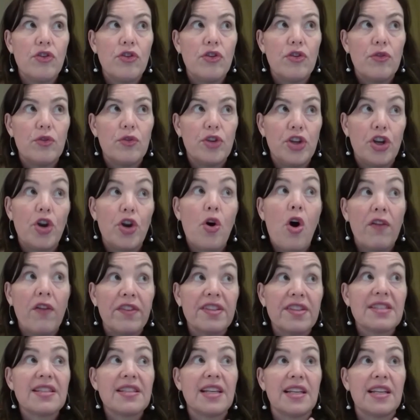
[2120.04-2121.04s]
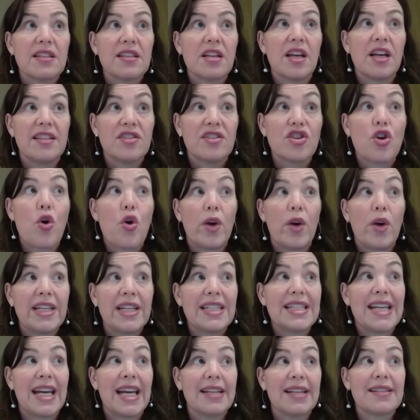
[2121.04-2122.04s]
you know, obviously it's going to
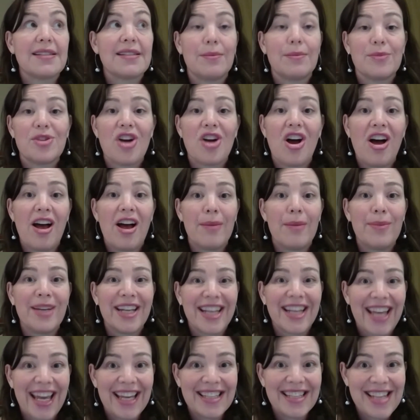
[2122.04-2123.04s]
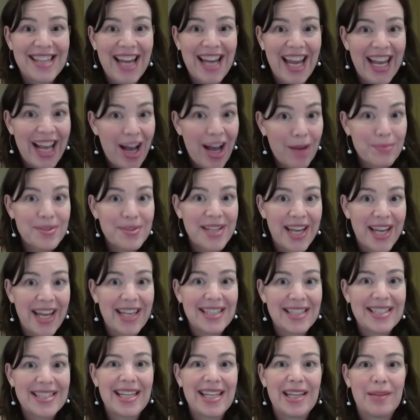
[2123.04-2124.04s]
take some time, and it can take up to
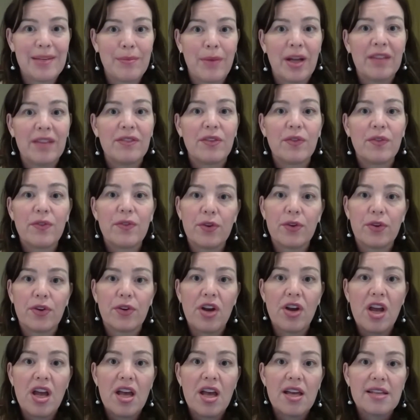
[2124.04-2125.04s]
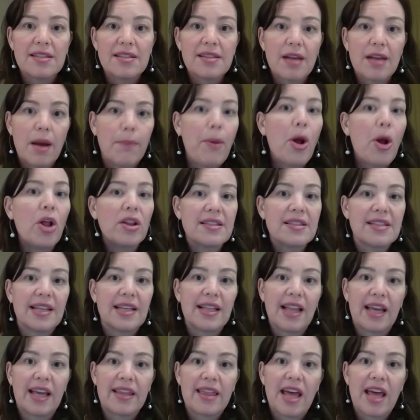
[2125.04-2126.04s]
18 months for a policy
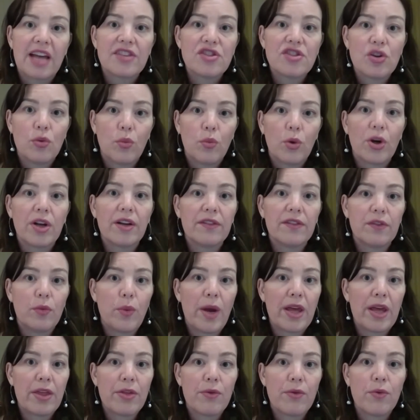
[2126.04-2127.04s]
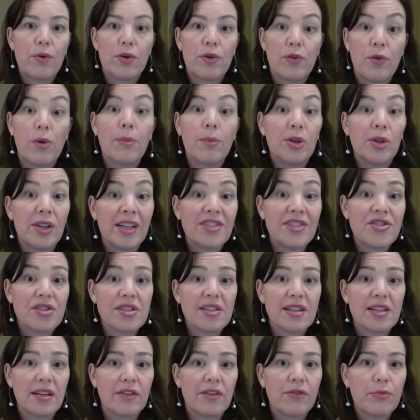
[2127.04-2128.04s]
like that to work its way through a normal
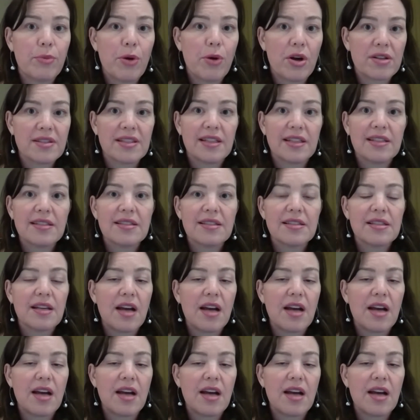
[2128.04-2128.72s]
legislative process.